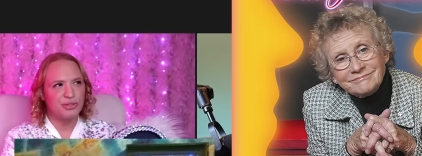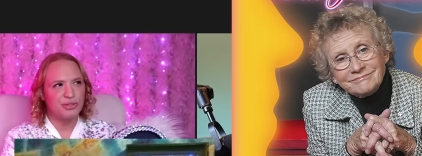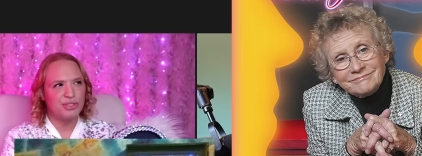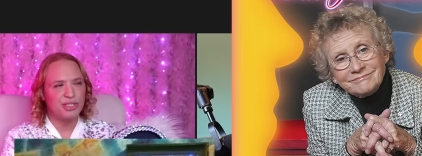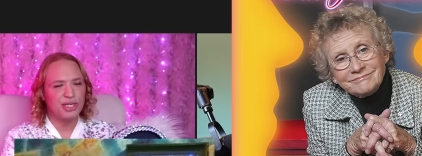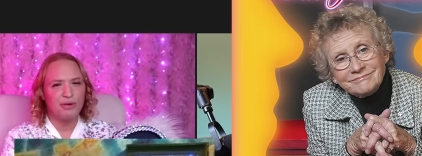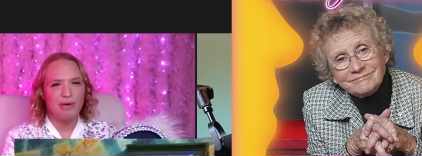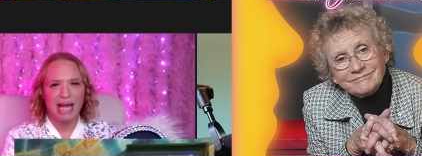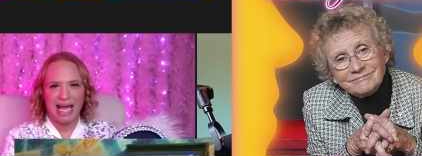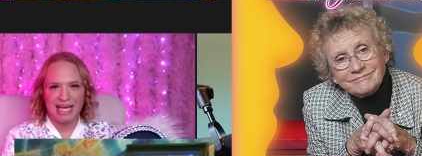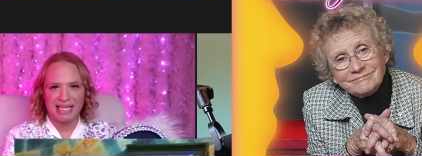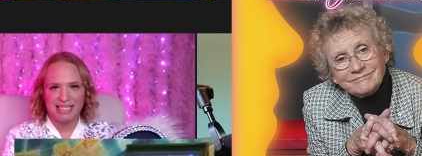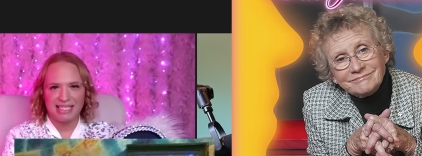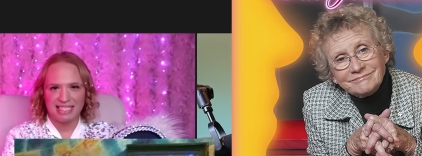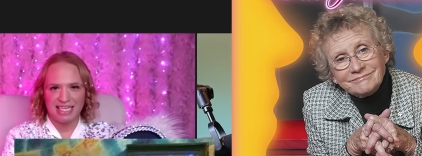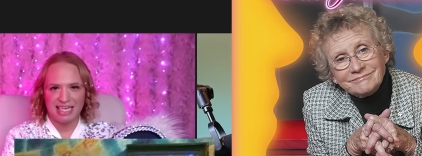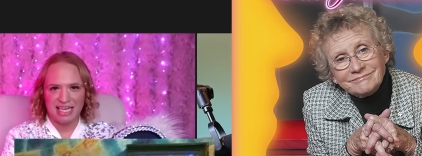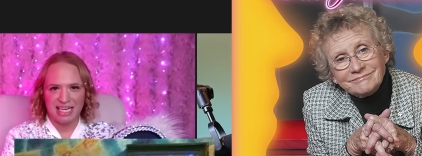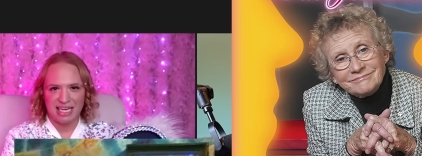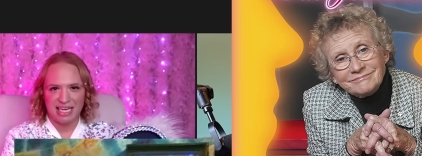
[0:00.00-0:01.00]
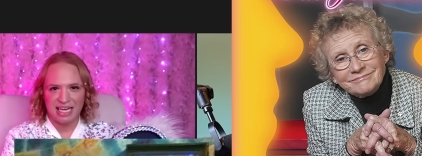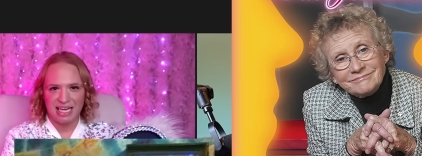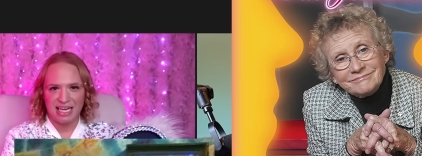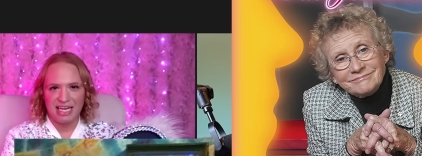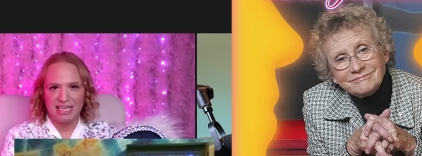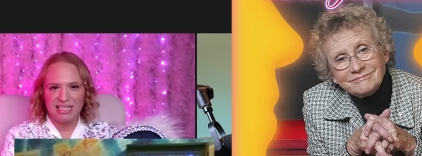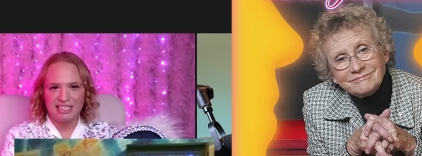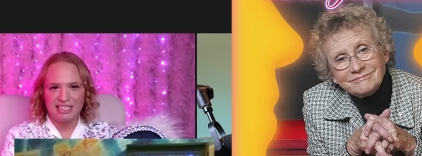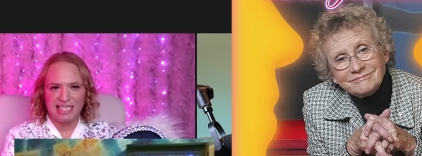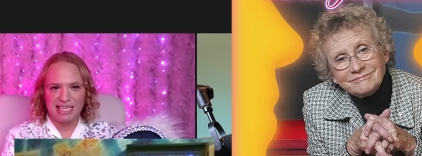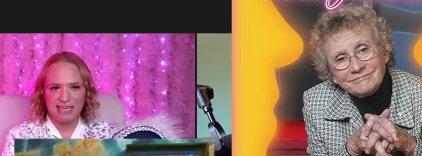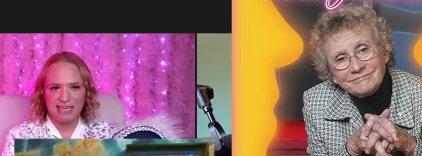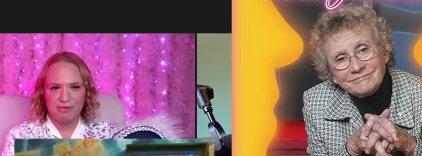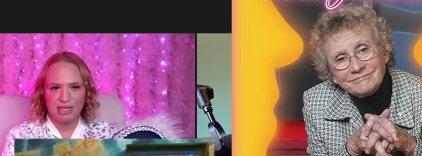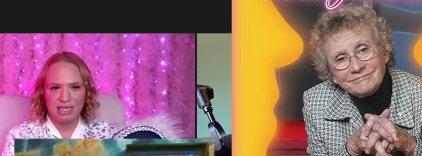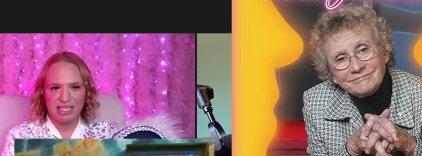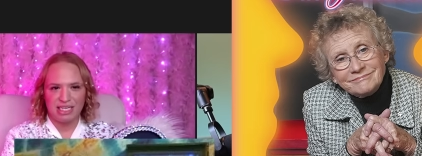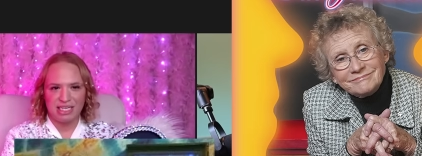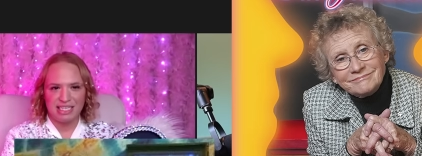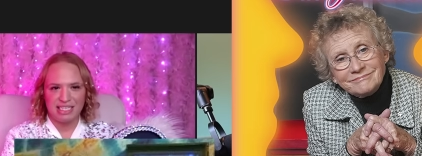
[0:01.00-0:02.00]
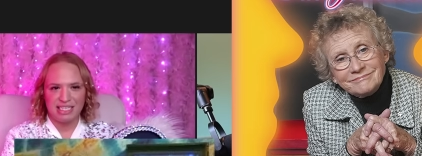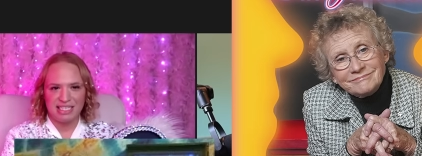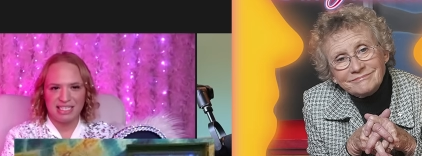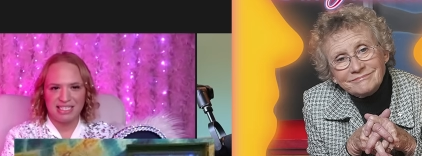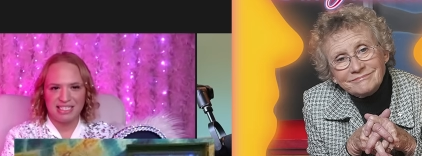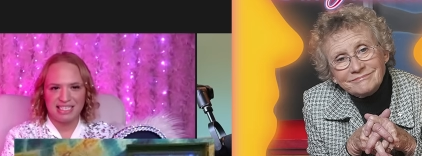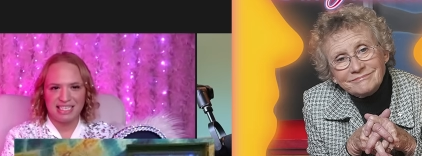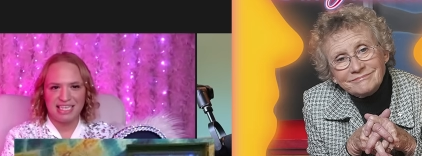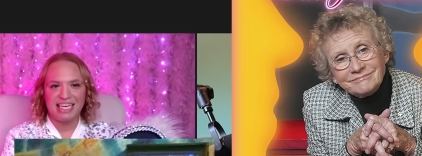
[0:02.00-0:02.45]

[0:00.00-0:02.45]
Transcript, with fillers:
Speaker 1: Johanson. Oh. She was,